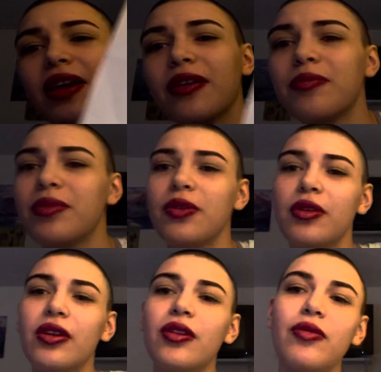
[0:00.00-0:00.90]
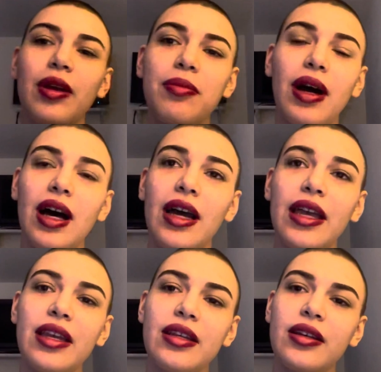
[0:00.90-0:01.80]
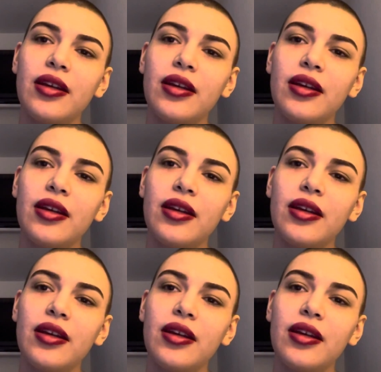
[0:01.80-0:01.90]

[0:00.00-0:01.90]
computer right behind